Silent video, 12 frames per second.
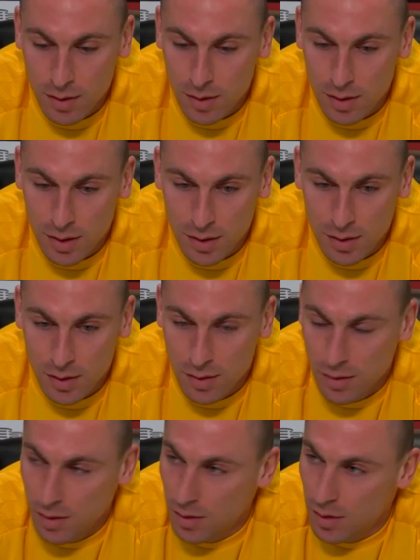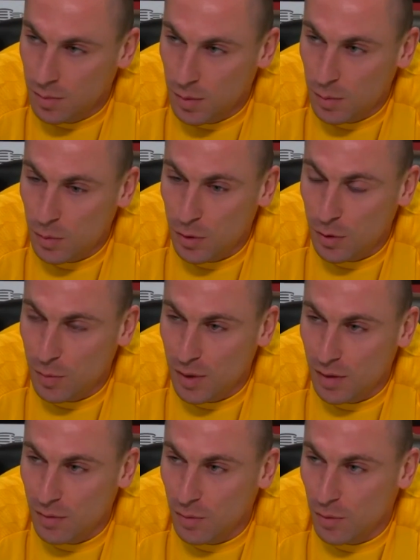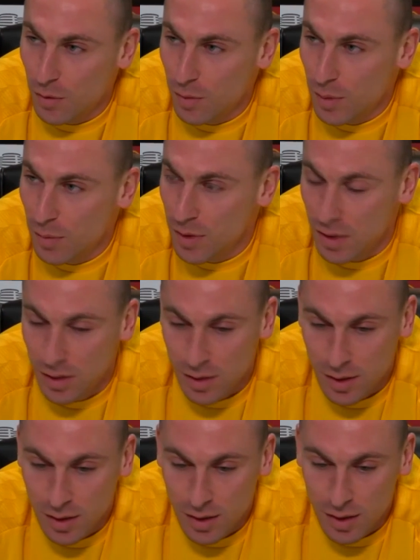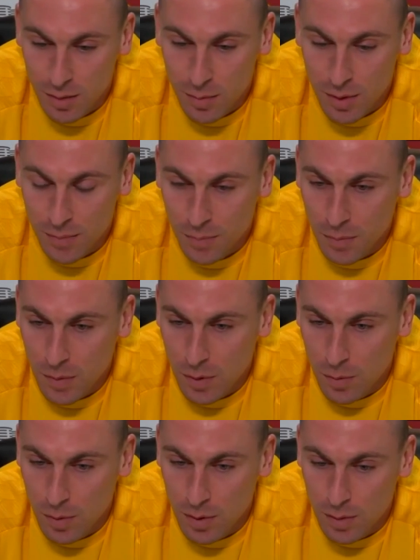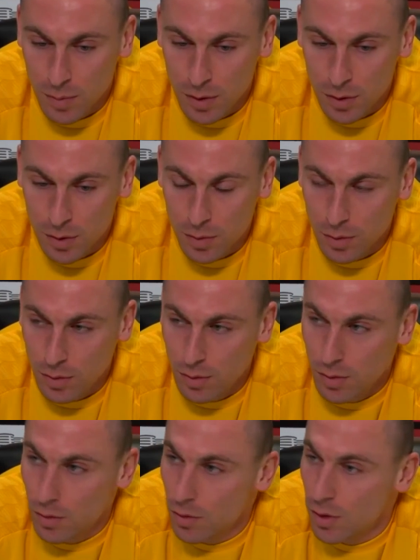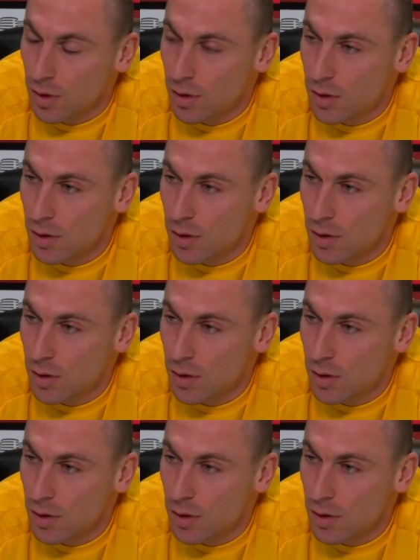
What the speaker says: As I say, people are not perfect, we're going to make mistakes here and there, but we need to make sure we don't do it